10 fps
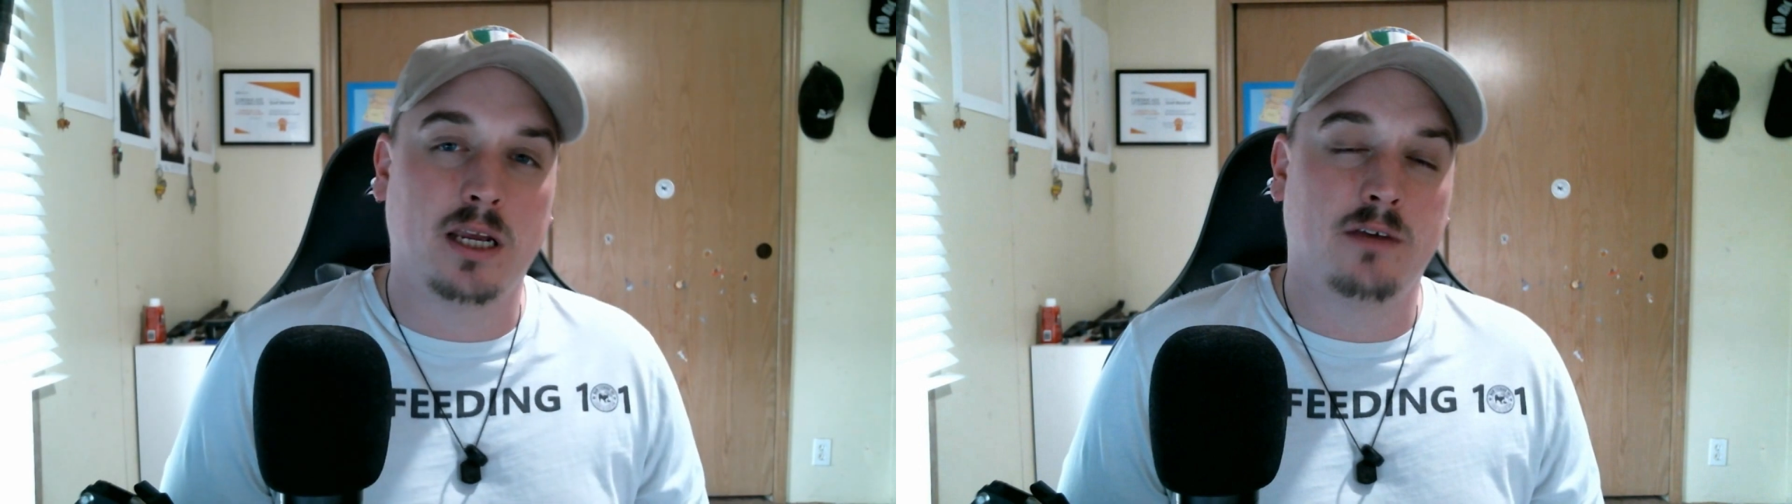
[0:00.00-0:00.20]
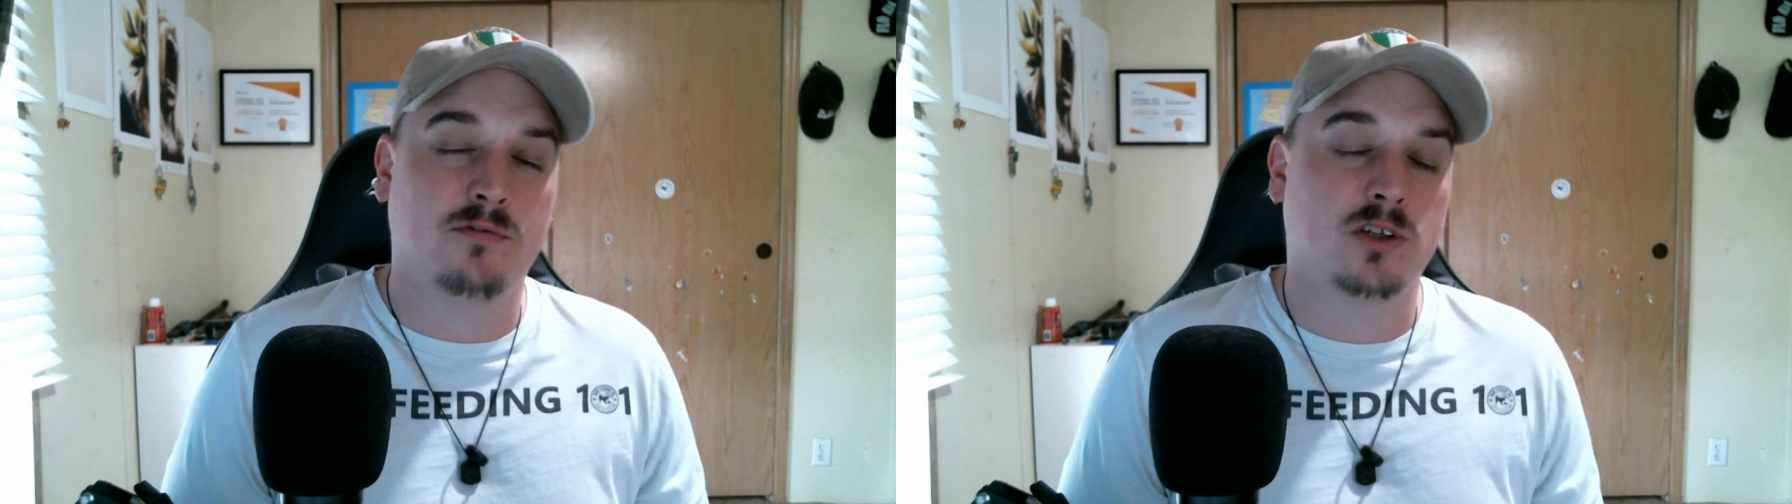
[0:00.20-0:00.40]

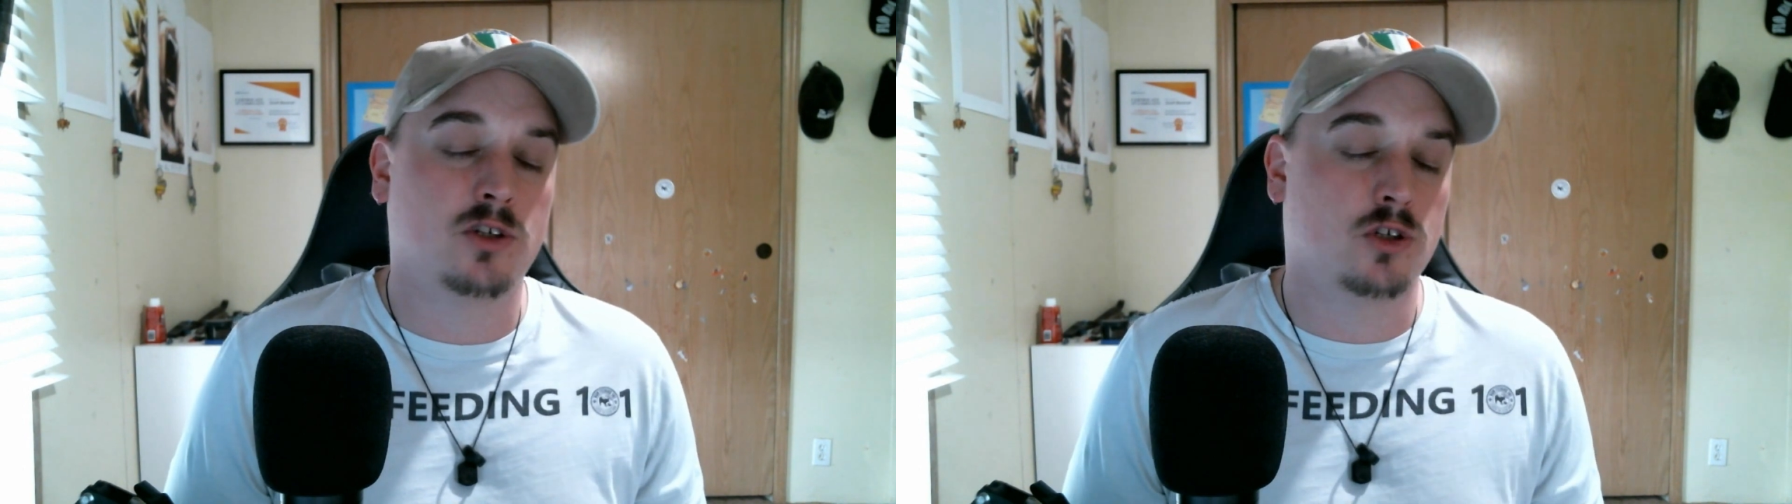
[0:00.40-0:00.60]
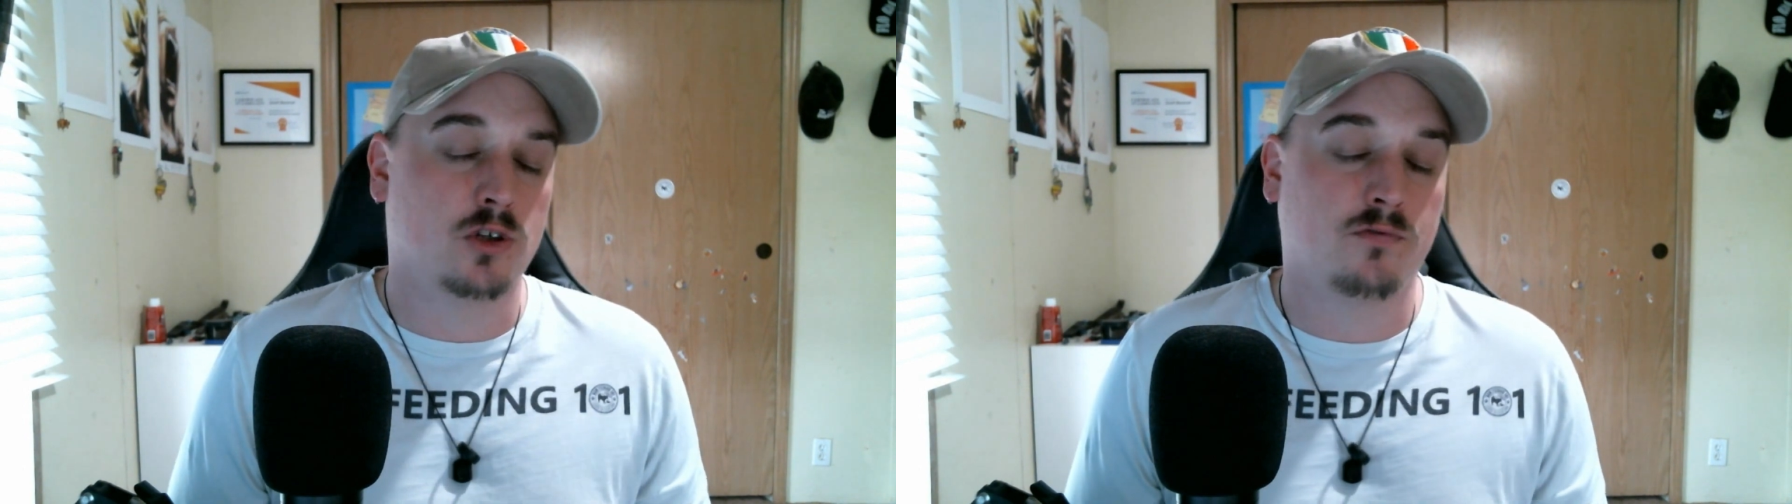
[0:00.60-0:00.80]
and if this
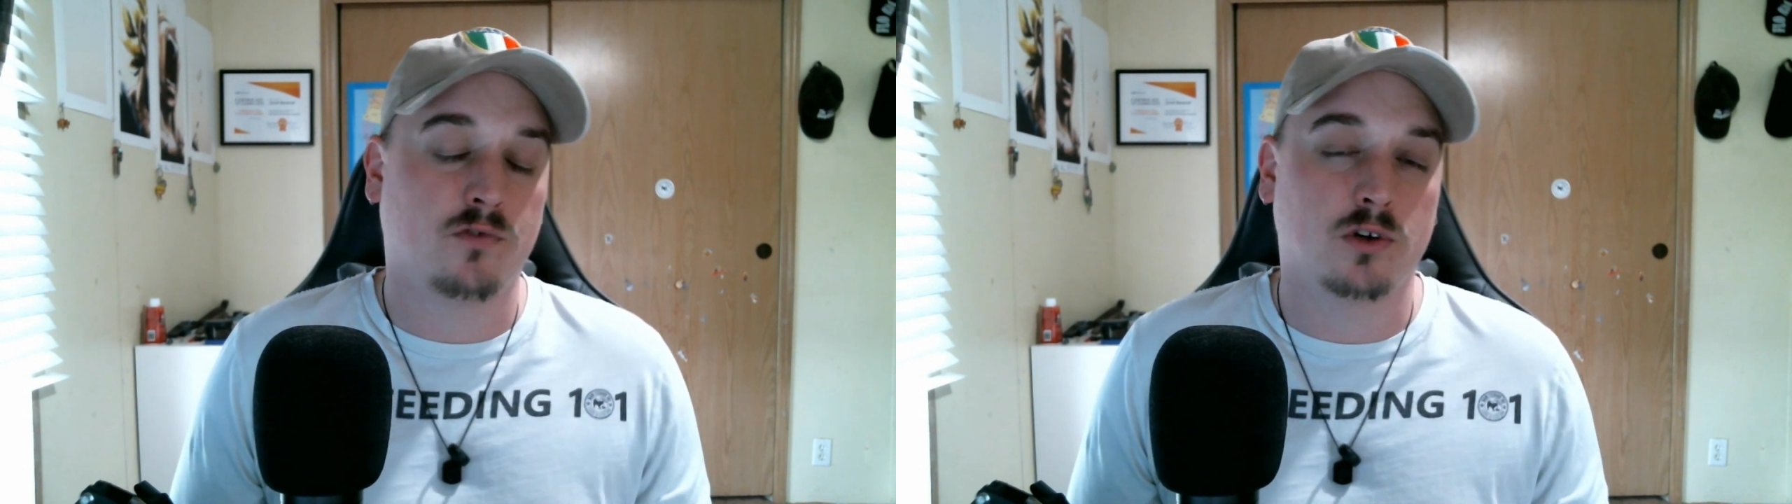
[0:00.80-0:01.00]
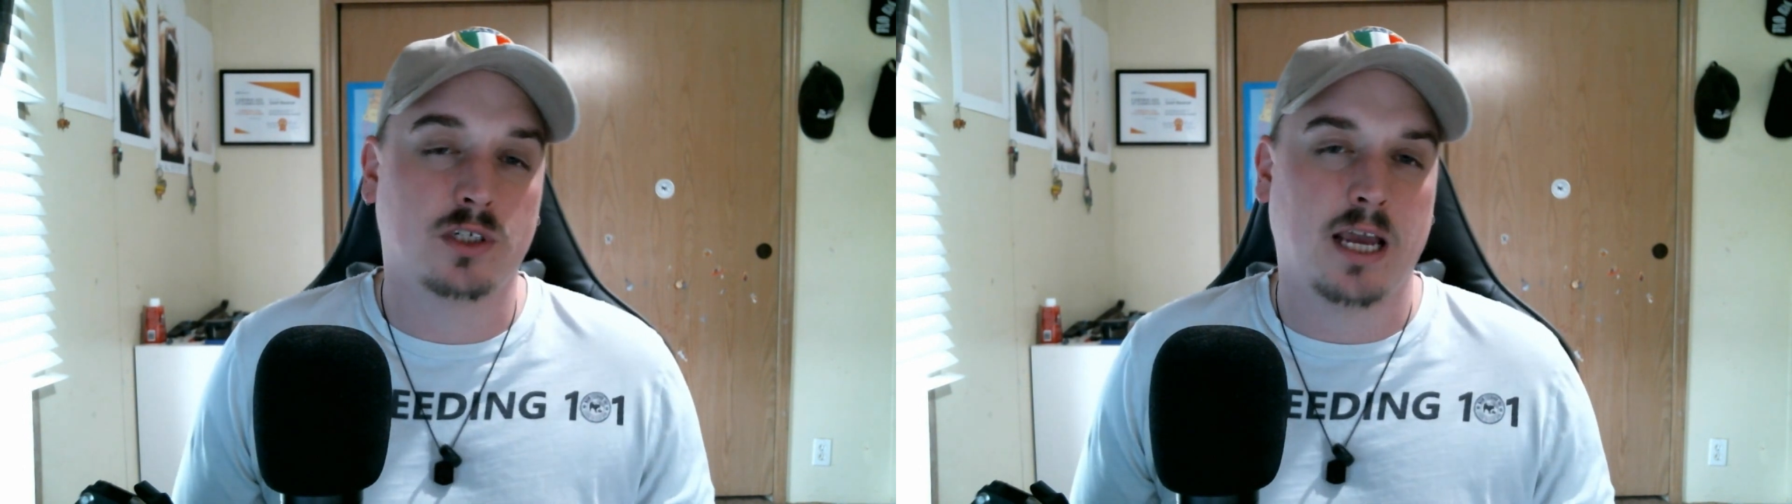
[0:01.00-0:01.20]
is your
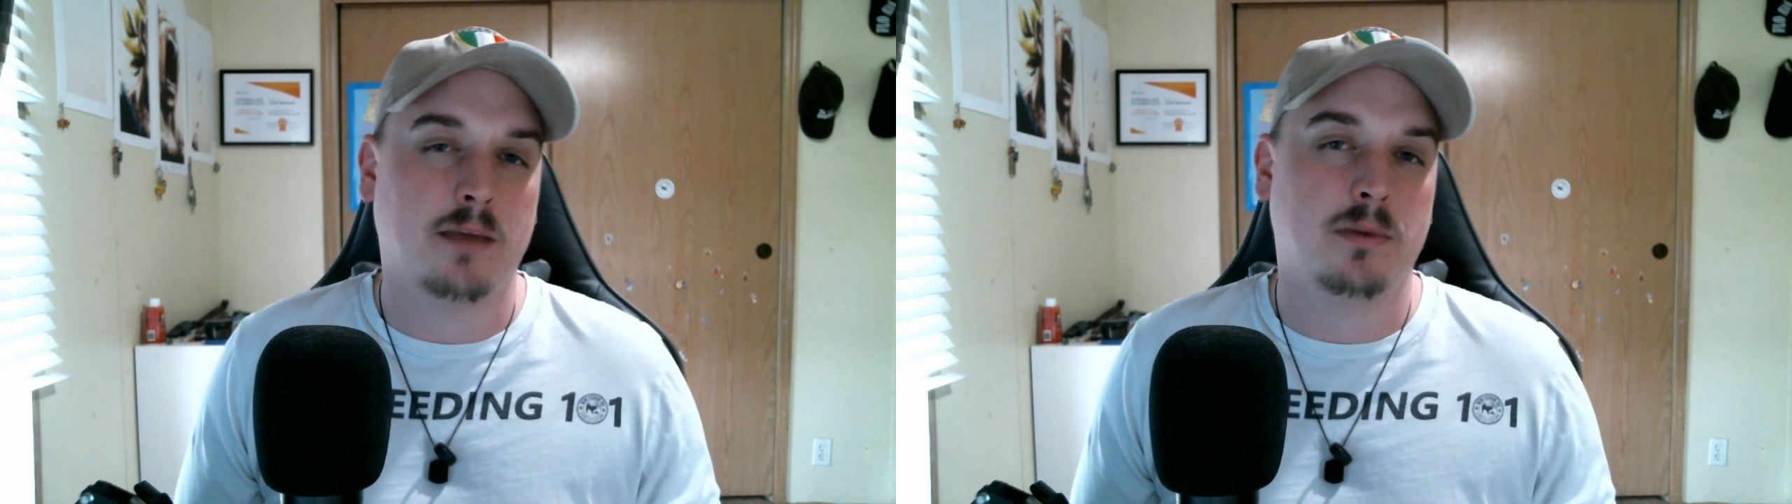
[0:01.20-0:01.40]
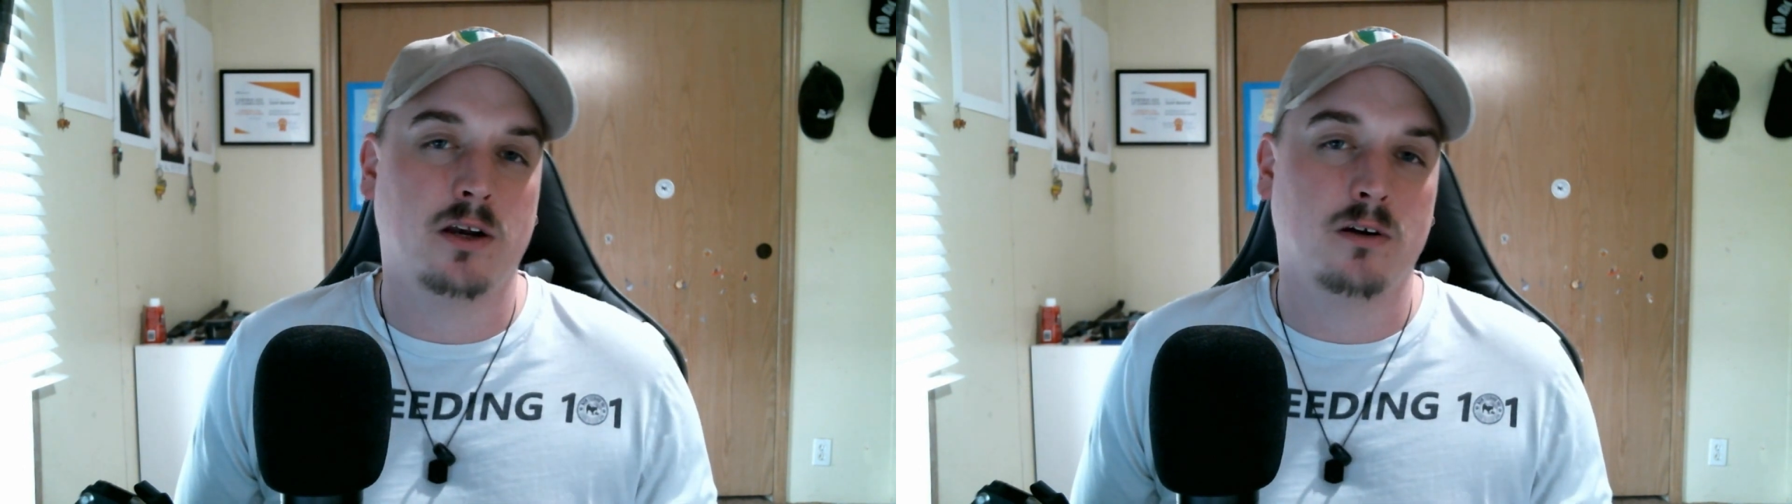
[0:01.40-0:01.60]
first
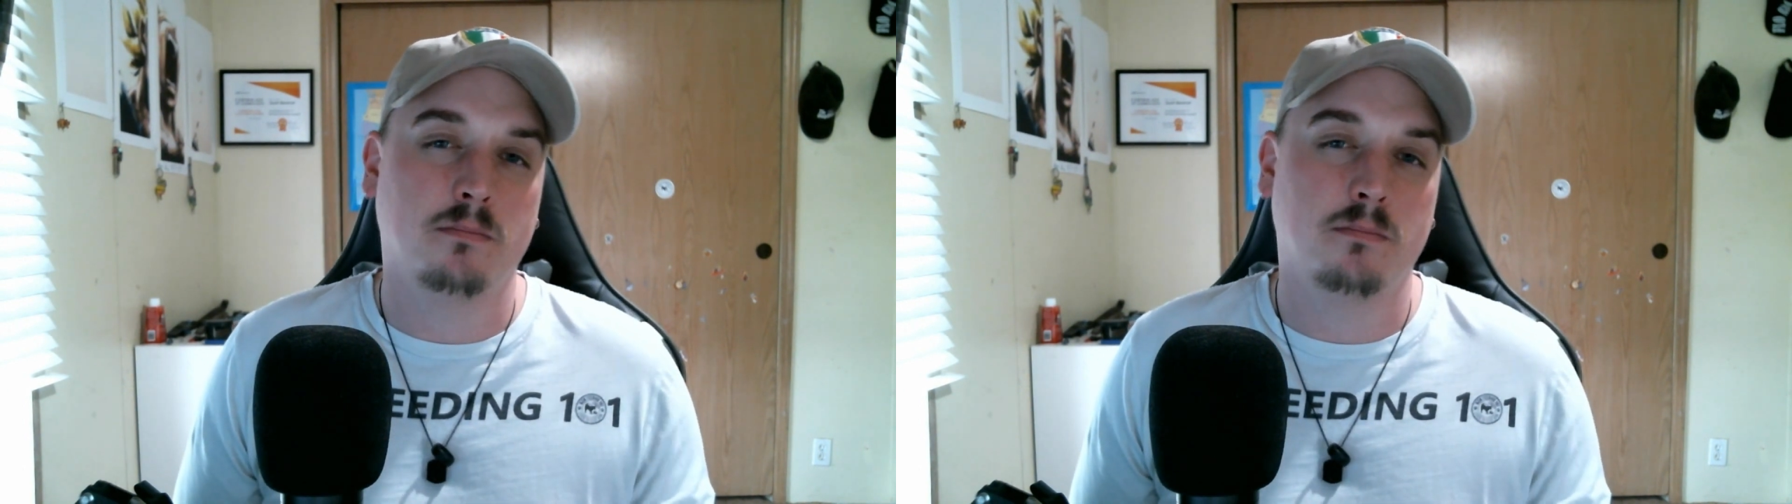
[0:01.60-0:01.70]
time here,